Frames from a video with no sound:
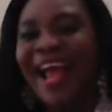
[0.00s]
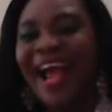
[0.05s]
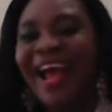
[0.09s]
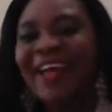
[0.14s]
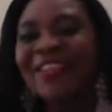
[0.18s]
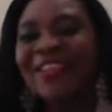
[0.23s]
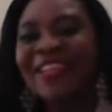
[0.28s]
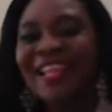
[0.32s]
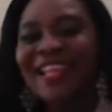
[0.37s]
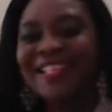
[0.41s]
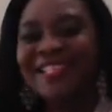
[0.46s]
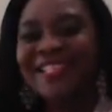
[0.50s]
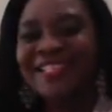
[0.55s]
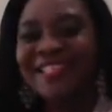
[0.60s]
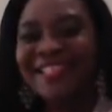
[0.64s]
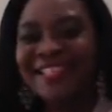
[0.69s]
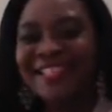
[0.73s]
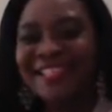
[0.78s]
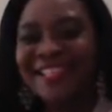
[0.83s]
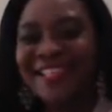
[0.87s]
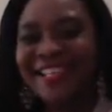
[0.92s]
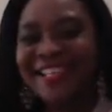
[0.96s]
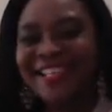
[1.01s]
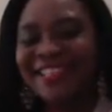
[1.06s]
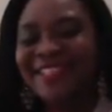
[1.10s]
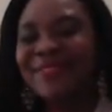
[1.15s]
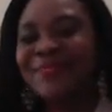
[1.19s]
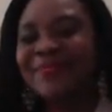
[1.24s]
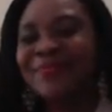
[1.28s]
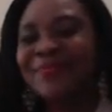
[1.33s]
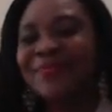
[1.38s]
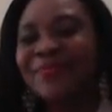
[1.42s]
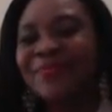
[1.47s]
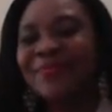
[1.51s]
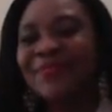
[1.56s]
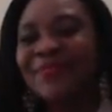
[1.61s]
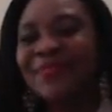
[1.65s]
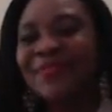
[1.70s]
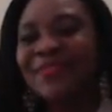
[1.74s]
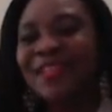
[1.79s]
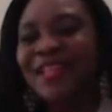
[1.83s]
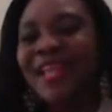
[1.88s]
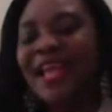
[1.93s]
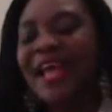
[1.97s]
And the lesson is this:
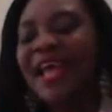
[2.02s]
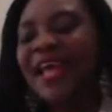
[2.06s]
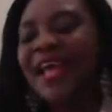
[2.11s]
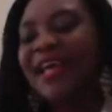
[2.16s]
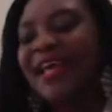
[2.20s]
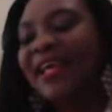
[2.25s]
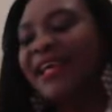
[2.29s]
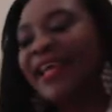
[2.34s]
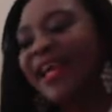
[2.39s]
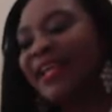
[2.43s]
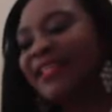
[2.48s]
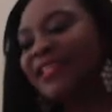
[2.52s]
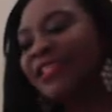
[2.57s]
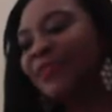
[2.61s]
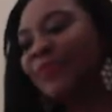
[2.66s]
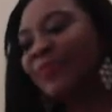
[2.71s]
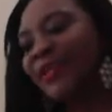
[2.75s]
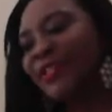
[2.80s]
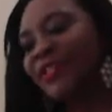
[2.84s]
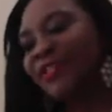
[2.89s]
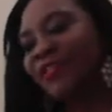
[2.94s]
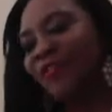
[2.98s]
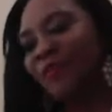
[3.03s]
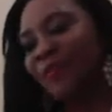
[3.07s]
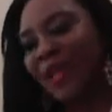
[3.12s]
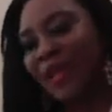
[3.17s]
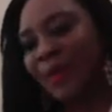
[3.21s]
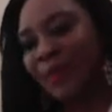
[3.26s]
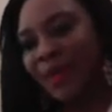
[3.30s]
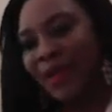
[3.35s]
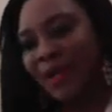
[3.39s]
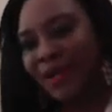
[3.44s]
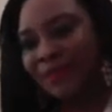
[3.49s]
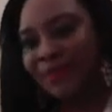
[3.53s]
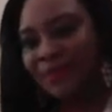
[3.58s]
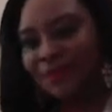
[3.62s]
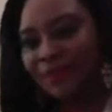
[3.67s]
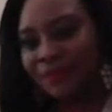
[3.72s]
get a piece of paper